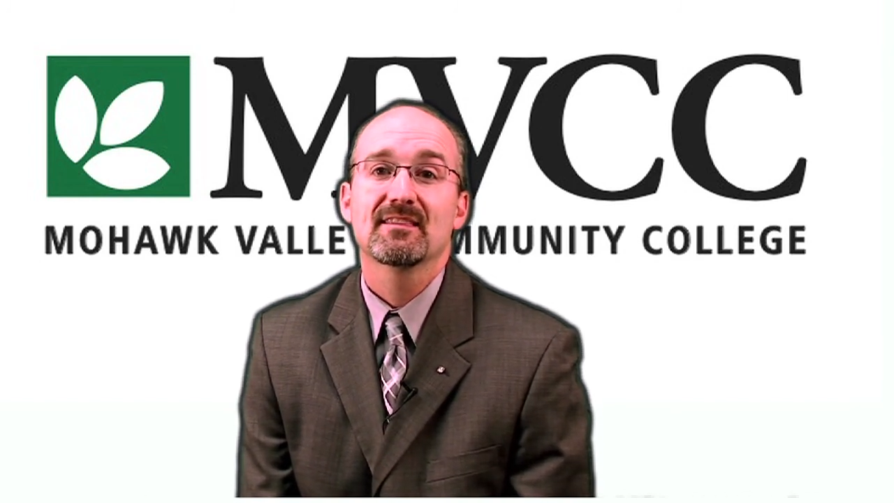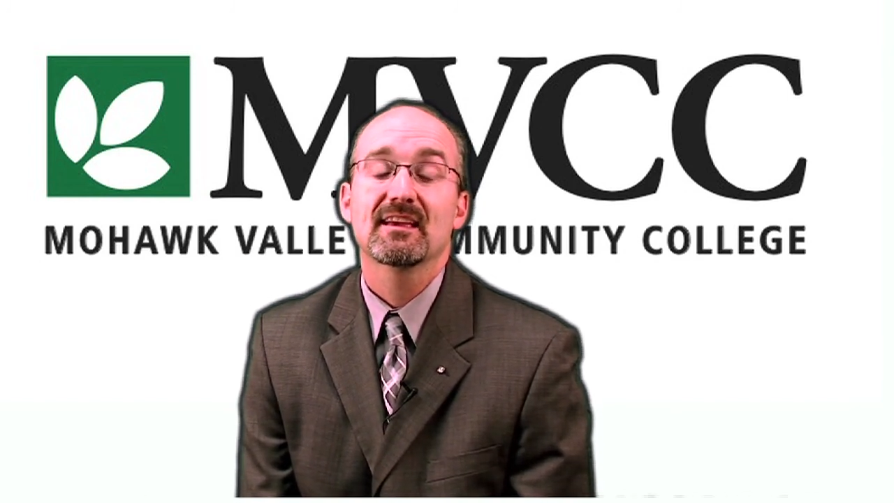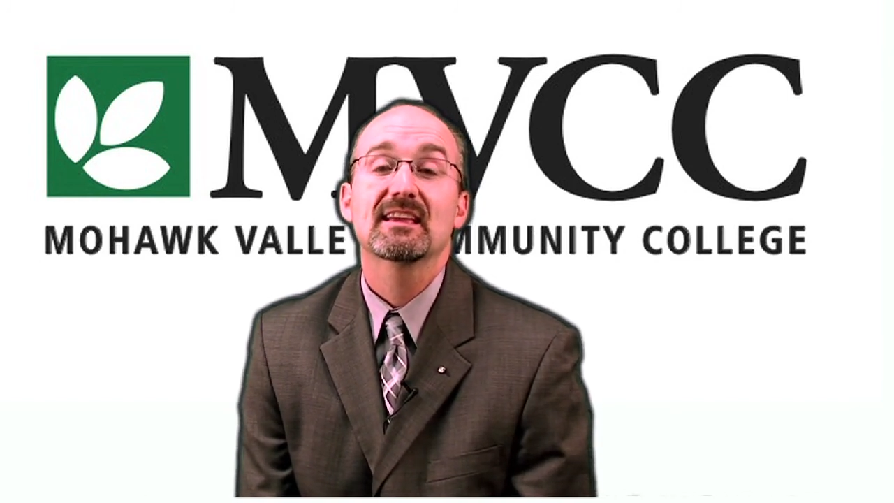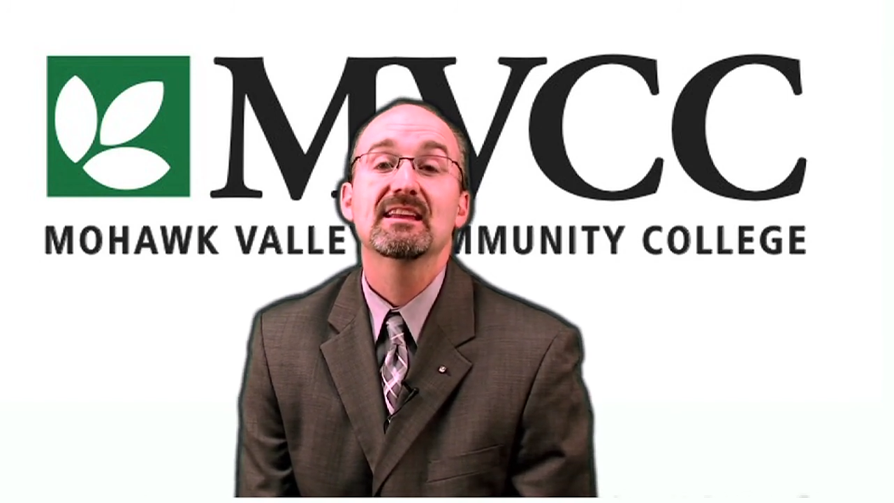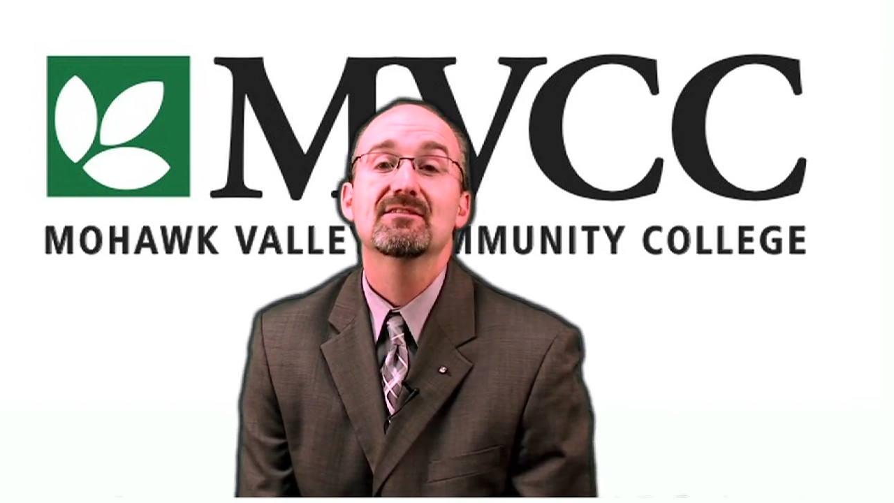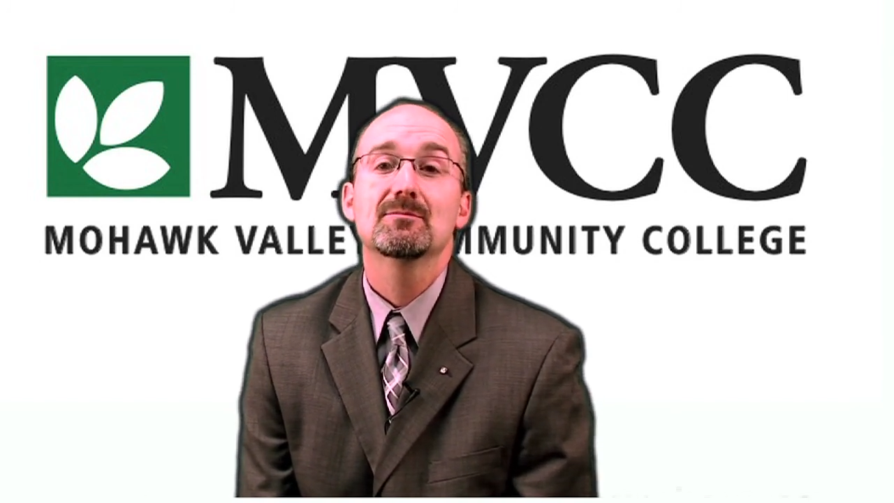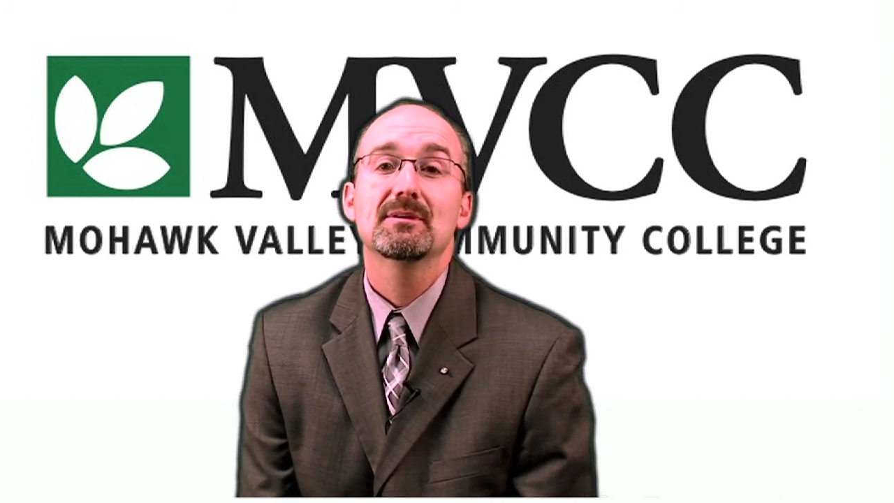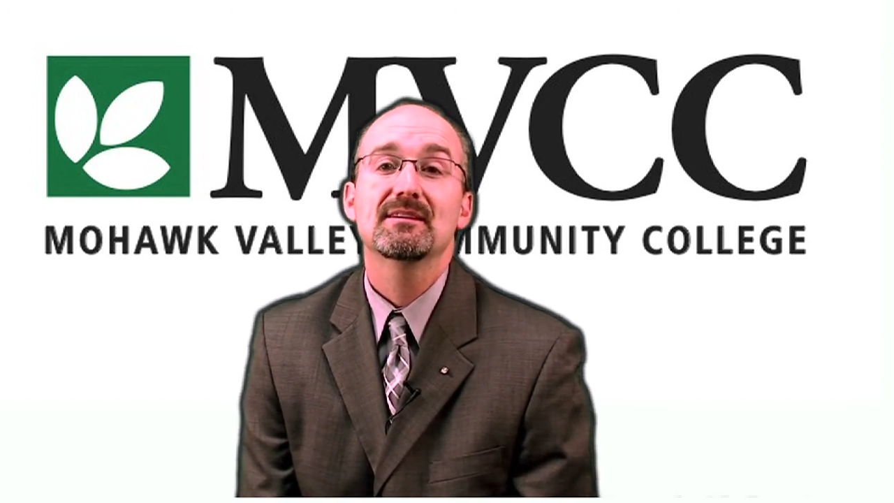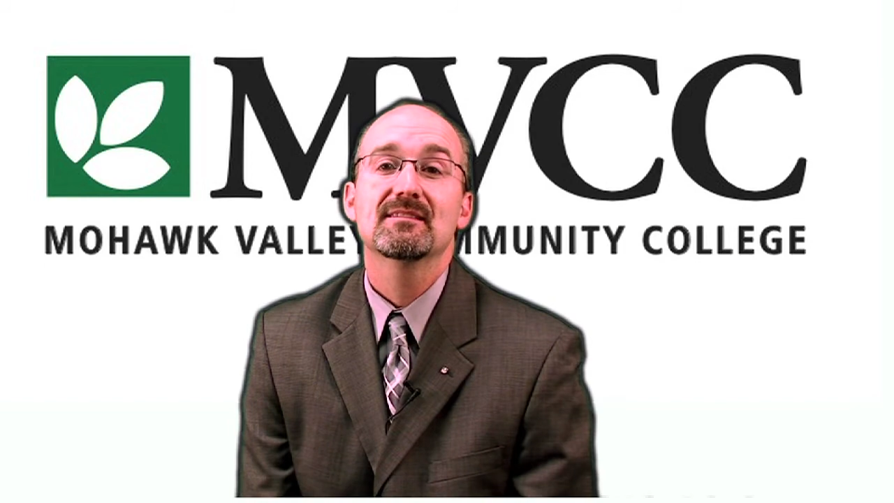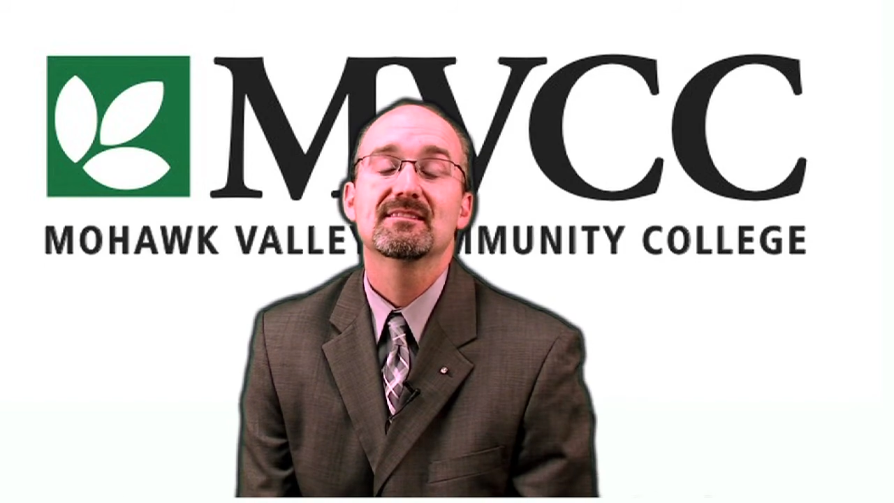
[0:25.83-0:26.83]
They can even
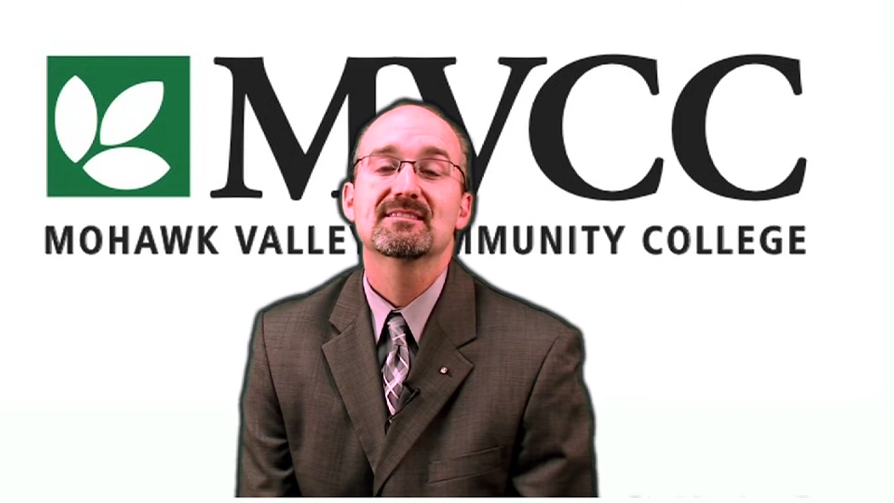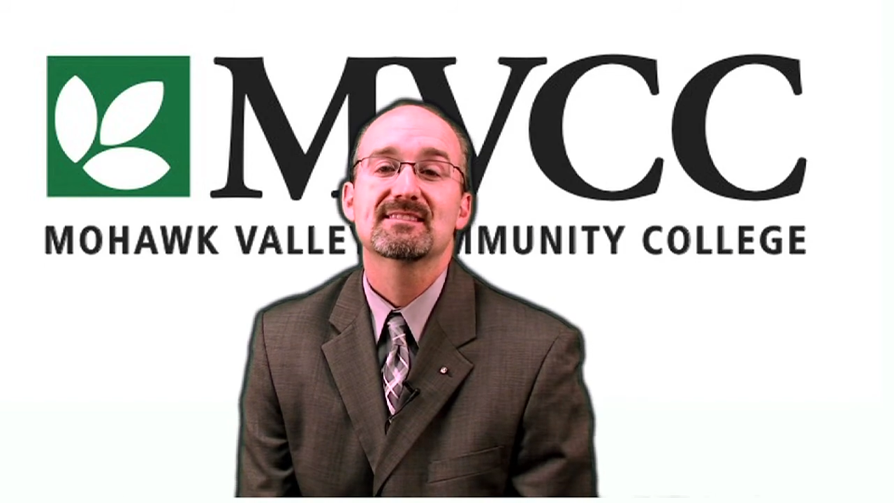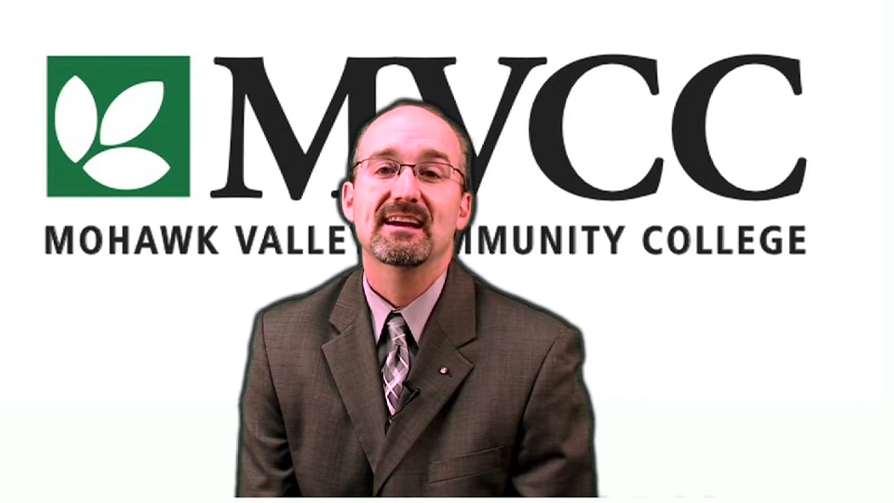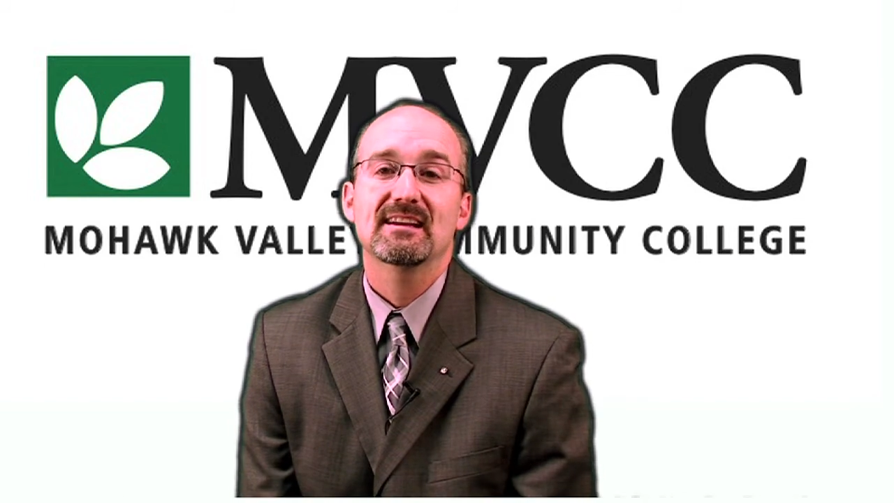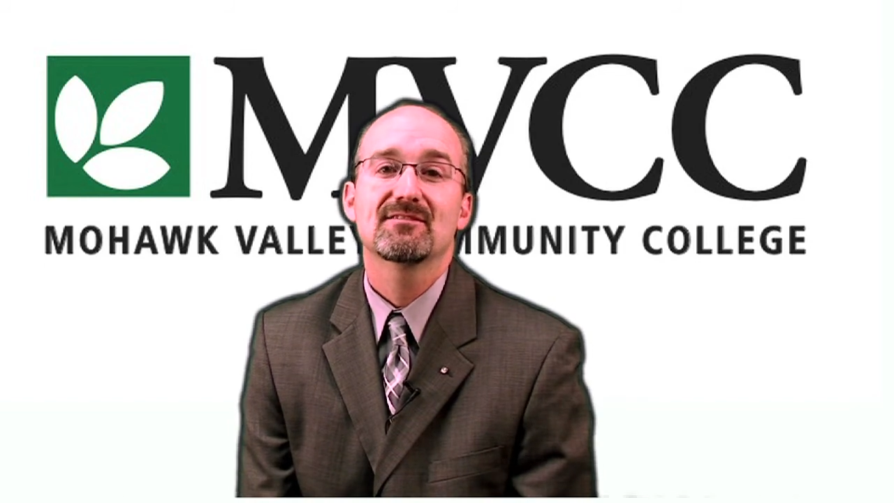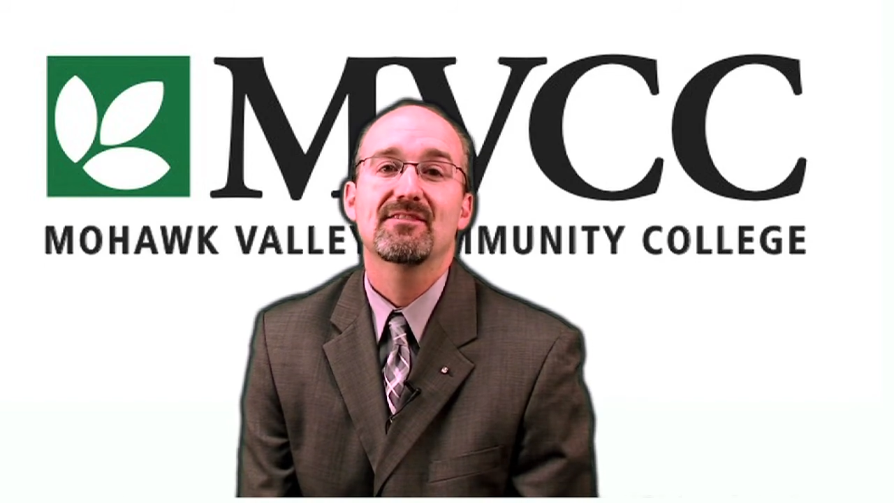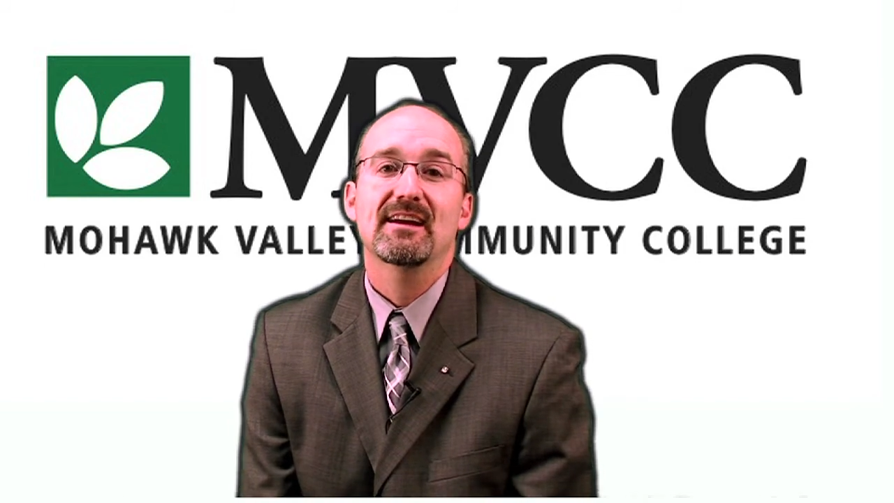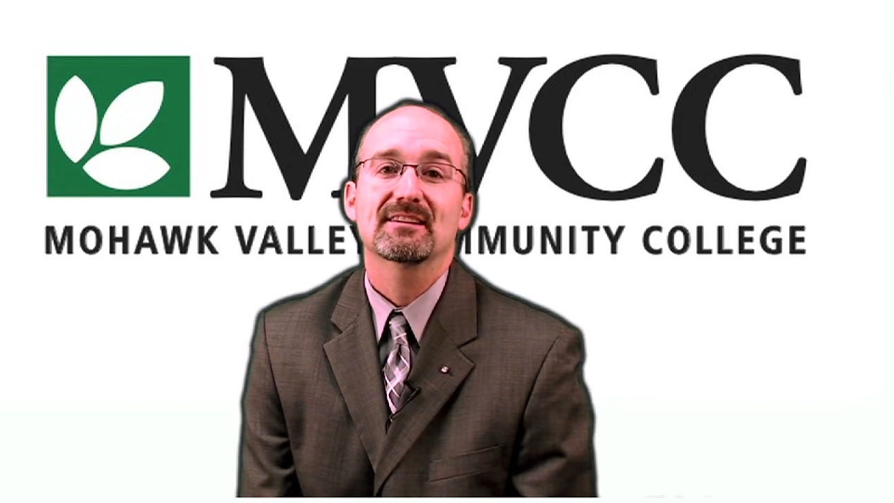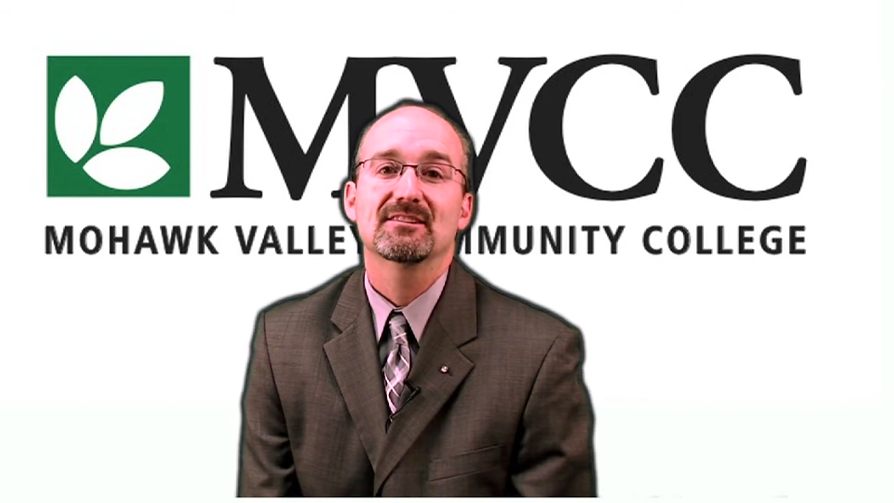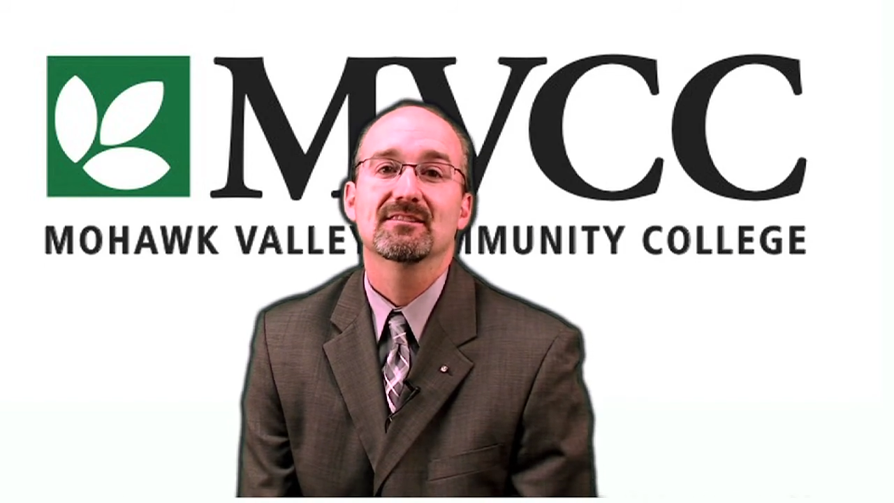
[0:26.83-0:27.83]
be the deciding
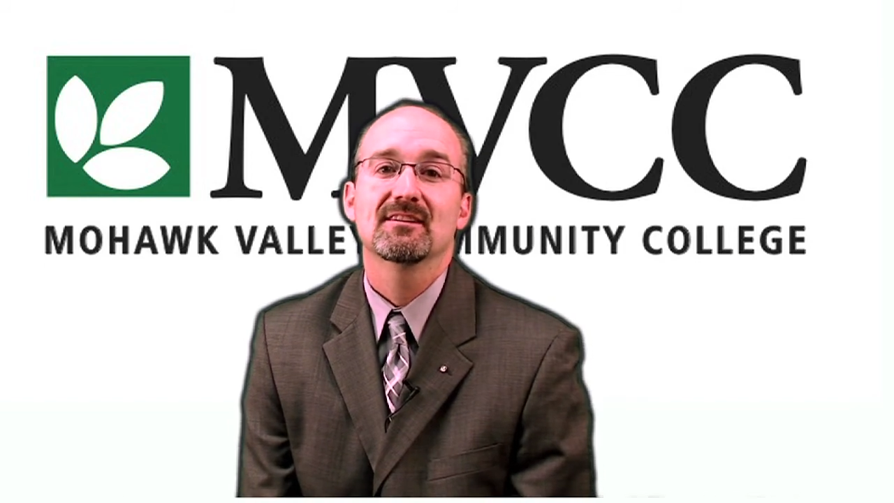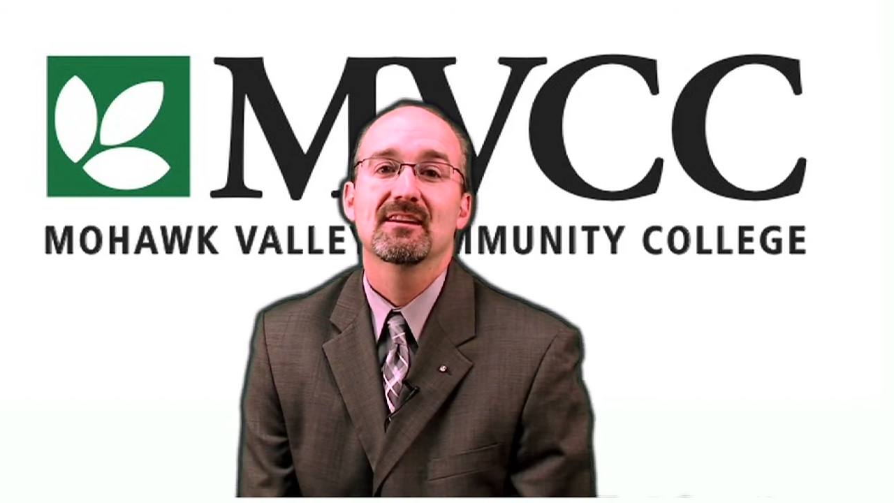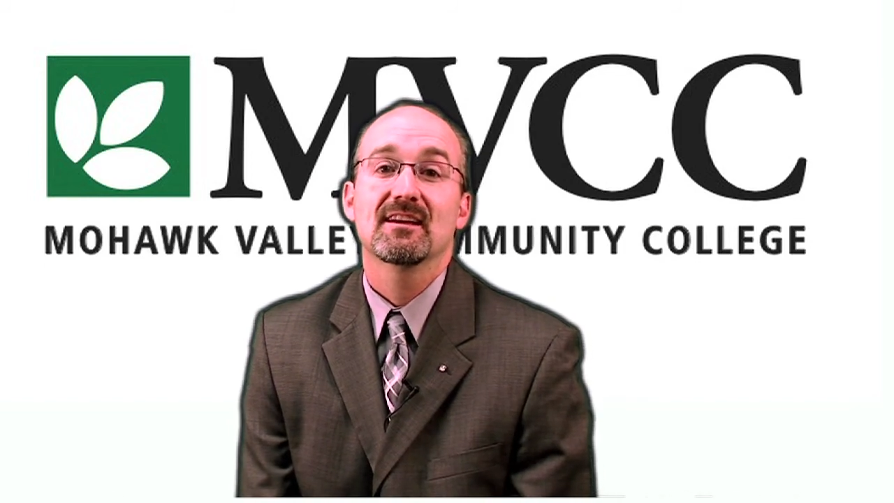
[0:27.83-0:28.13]
factor